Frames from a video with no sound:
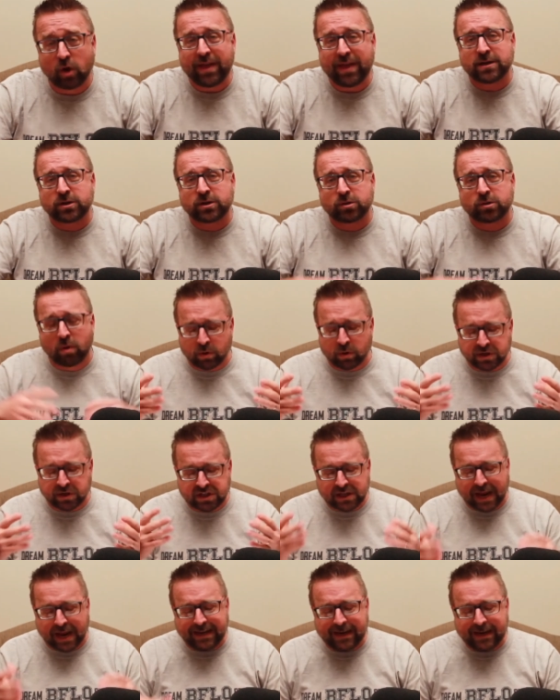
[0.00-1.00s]
And so that's
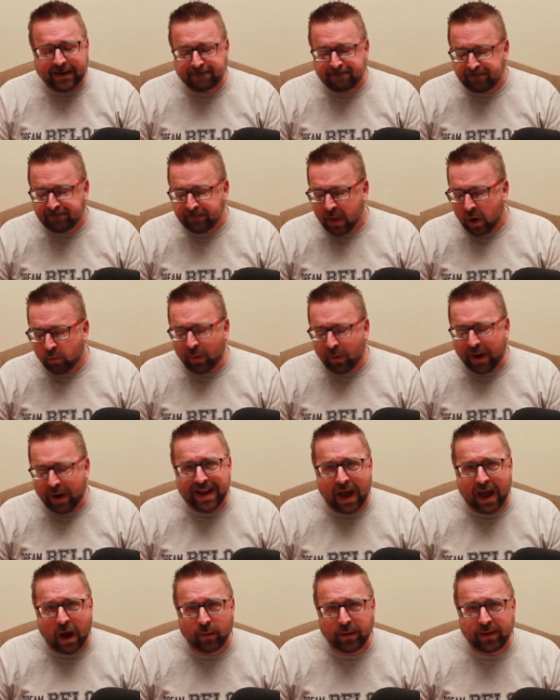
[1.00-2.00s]
what we're studying
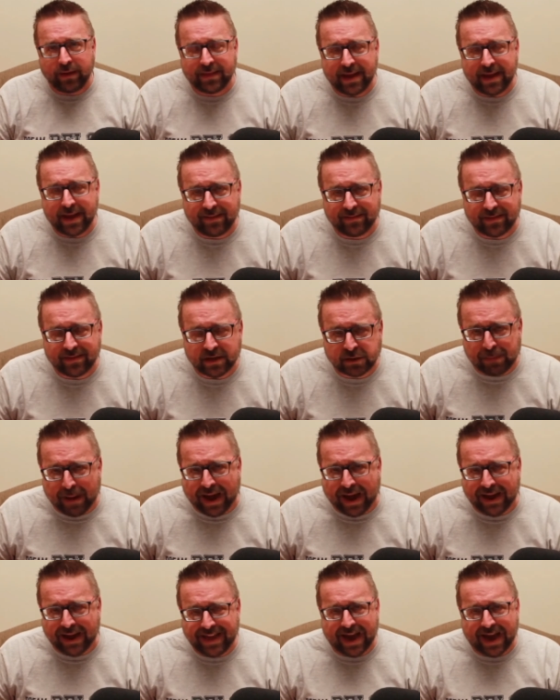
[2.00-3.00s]
right now in the, in
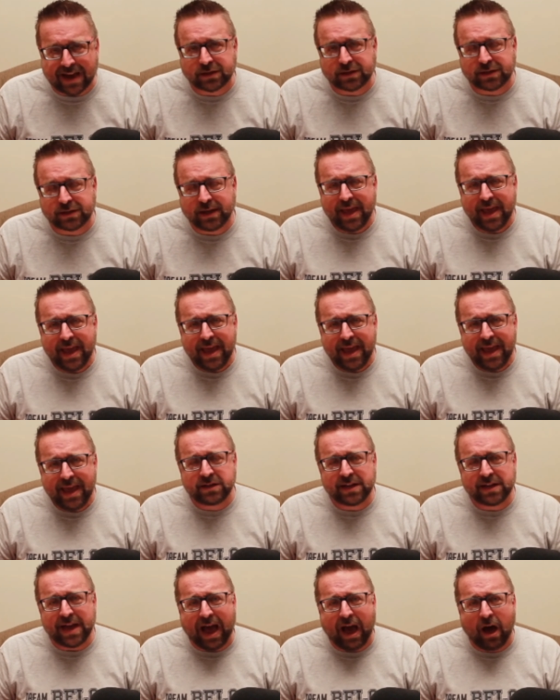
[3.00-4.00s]
this podcast
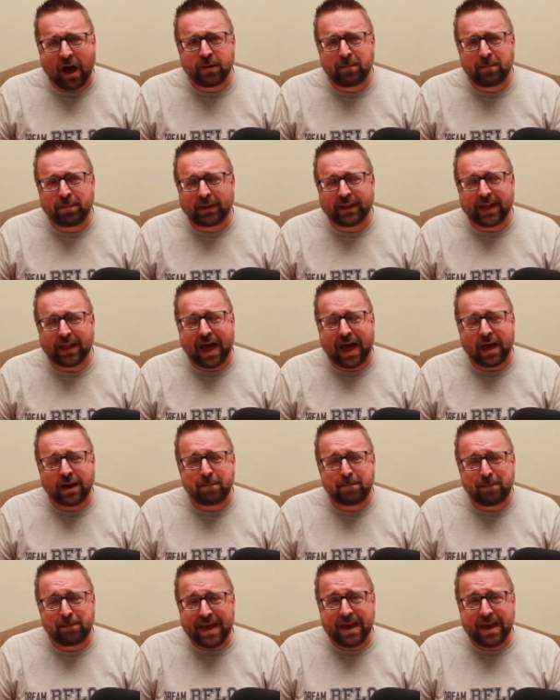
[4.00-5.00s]
is how to be,
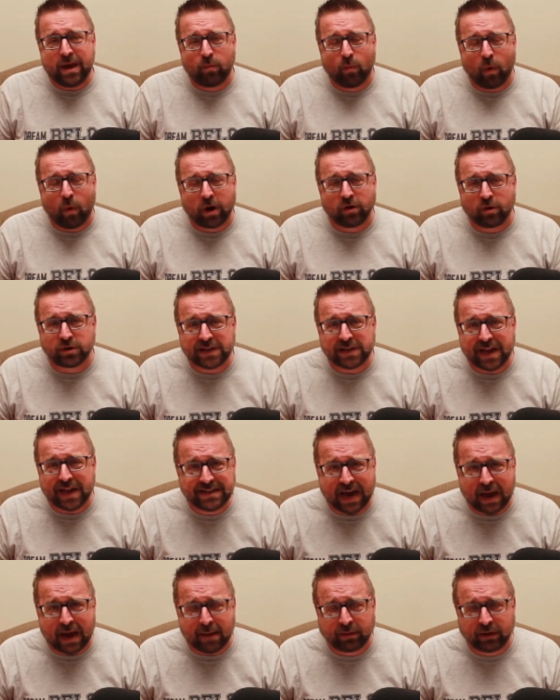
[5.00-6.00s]
how to be one of
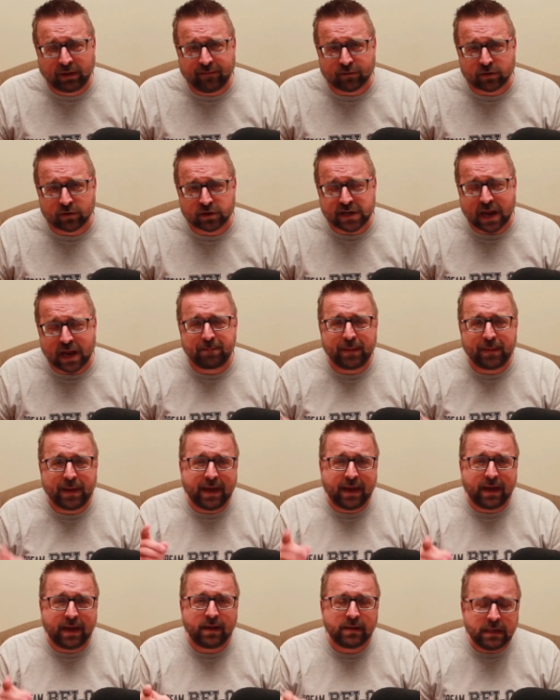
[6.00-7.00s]
those end-time believers,
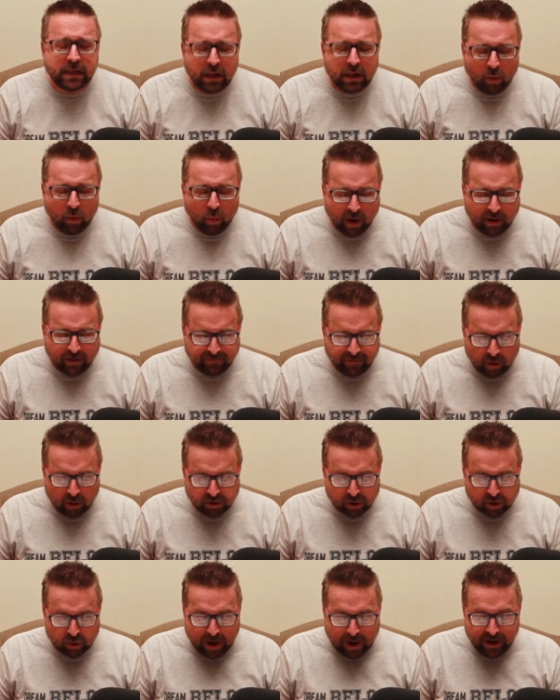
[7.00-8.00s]
how to be
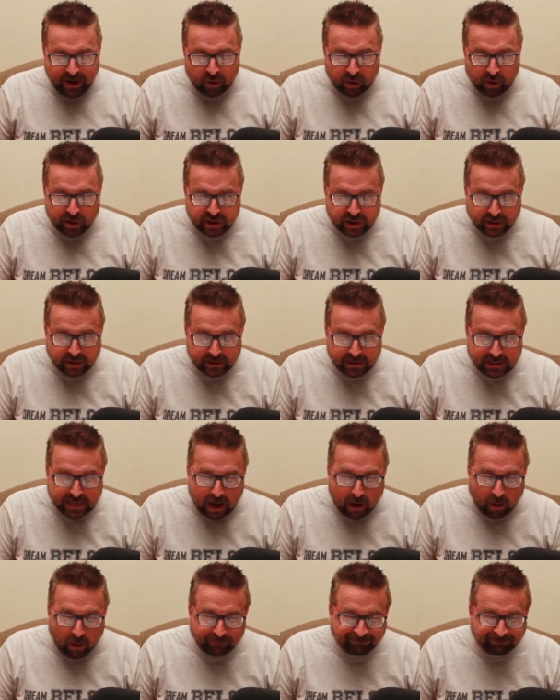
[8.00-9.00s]
one of those great Christians.